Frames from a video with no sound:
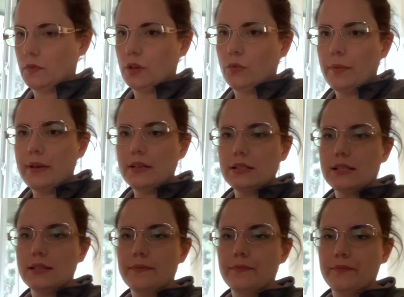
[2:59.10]

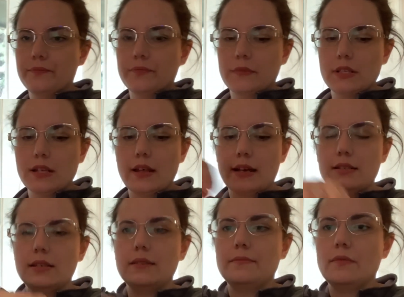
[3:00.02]
ribbons
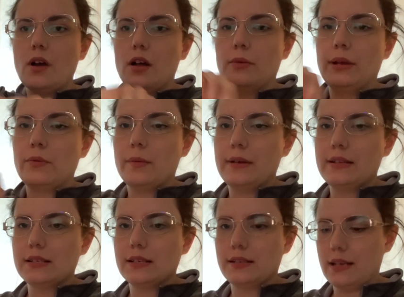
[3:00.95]
selected, Halloween
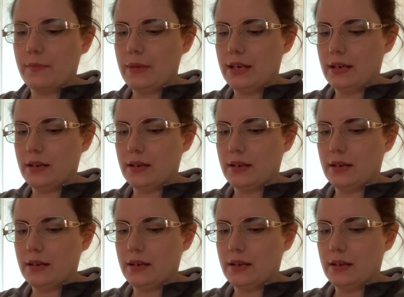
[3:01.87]
ribbons, because I'm making